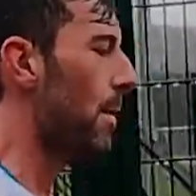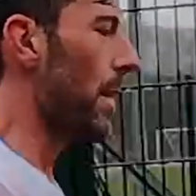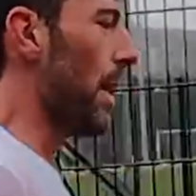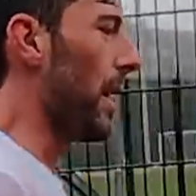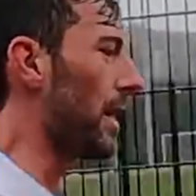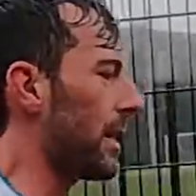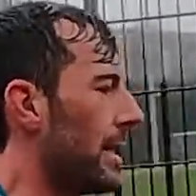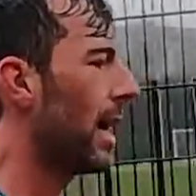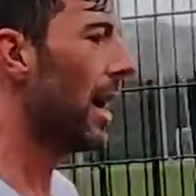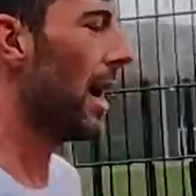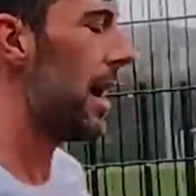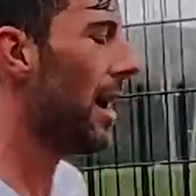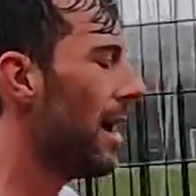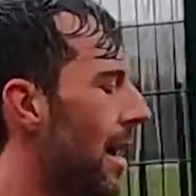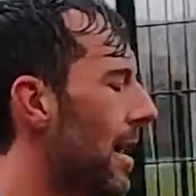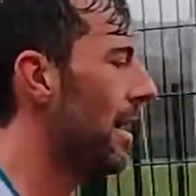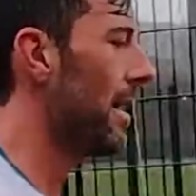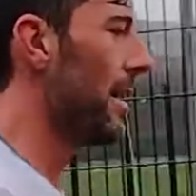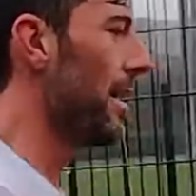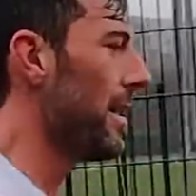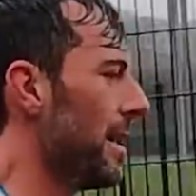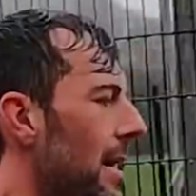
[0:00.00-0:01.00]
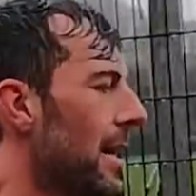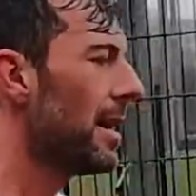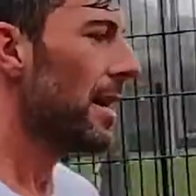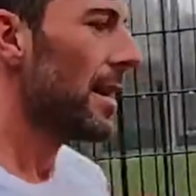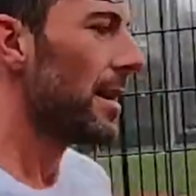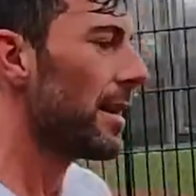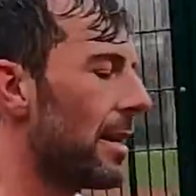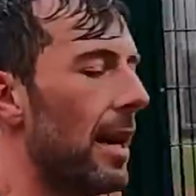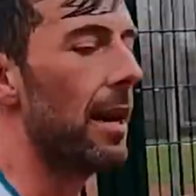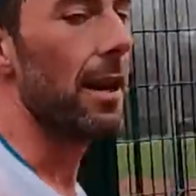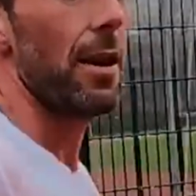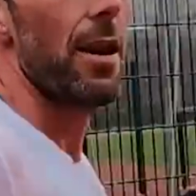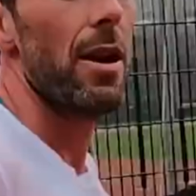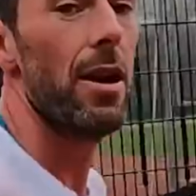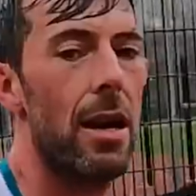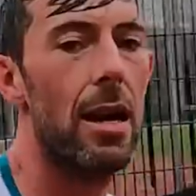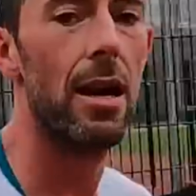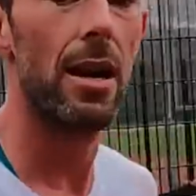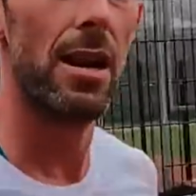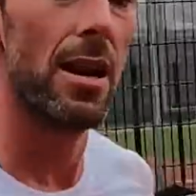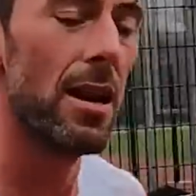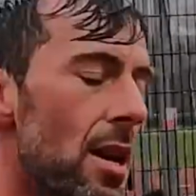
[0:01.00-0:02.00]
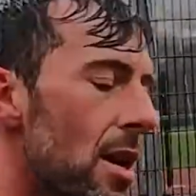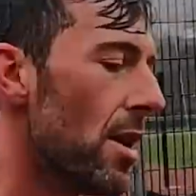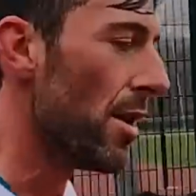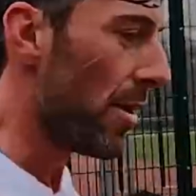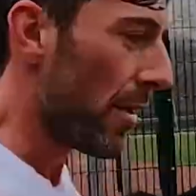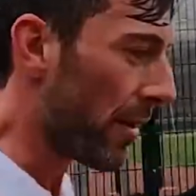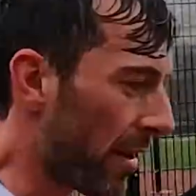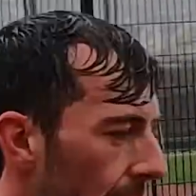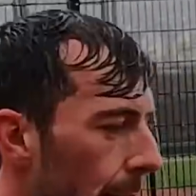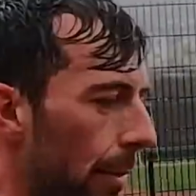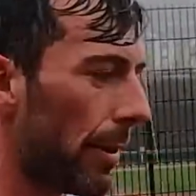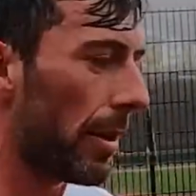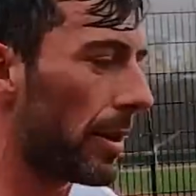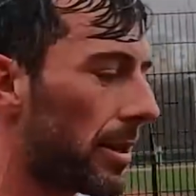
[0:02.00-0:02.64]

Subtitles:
but yeah, get a